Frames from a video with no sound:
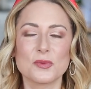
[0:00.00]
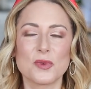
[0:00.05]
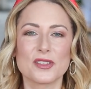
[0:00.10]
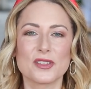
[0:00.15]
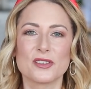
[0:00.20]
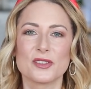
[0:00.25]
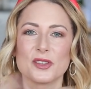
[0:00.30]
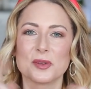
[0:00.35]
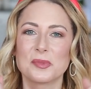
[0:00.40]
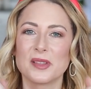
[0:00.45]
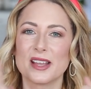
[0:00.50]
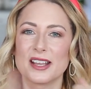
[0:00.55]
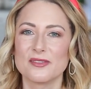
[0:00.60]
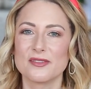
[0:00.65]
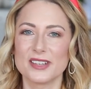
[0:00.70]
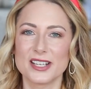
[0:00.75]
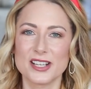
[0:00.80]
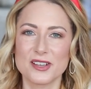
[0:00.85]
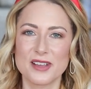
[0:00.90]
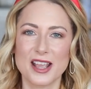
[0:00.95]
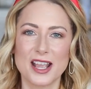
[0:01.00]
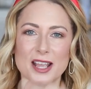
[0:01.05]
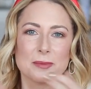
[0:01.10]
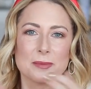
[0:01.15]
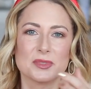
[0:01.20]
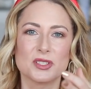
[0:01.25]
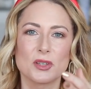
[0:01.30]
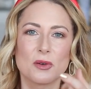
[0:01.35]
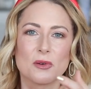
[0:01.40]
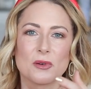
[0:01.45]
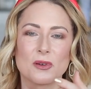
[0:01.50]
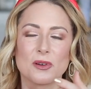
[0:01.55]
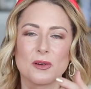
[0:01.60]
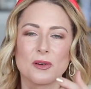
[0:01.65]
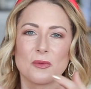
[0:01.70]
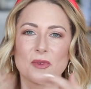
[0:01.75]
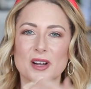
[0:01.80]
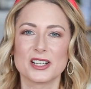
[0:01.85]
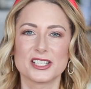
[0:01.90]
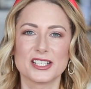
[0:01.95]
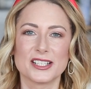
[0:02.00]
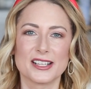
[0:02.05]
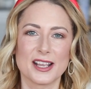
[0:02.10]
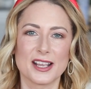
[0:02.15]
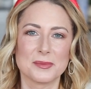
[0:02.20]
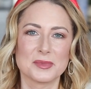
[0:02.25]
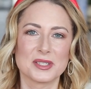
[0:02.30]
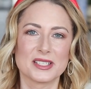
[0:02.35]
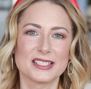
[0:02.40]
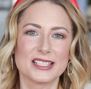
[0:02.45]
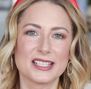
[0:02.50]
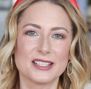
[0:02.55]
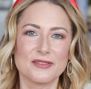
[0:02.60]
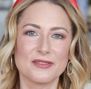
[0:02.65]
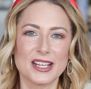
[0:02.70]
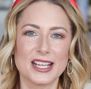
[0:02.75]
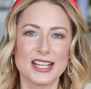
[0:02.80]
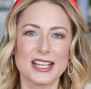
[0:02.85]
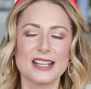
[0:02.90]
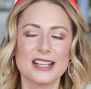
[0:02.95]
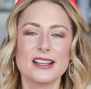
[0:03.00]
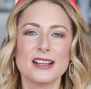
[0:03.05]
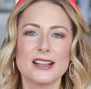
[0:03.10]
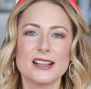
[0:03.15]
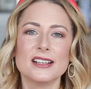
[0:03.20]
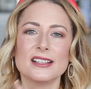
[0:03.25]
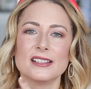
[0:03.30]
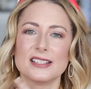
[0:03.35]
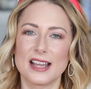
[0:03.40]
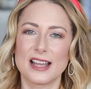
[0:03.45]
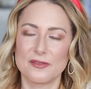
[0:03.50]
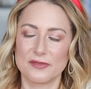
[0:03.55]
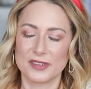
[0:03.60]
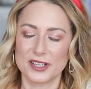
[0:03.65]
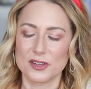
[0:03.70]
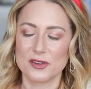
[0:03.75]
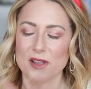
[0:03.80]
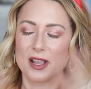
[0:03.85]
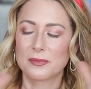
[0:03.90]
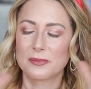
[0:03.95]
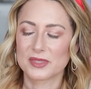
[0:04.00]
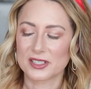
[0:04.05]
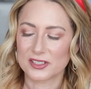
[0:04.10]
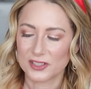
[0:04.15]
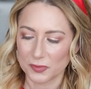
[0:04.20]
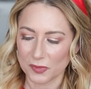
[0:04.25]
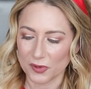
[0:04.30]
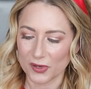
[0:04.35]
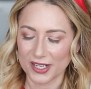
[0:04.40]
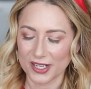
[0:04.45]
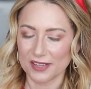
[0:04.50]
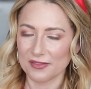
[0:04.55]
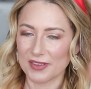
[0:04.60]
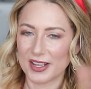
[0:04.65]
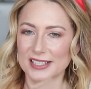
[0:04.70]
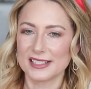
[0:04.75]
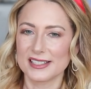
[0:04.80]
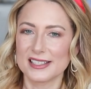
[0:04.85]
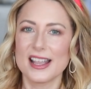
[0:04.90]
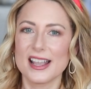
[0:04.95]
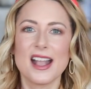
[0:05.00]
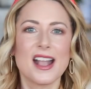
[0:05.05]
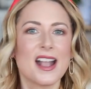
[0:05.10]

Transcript: whether they're playing video games or watching games on TV, not video games, sporting events.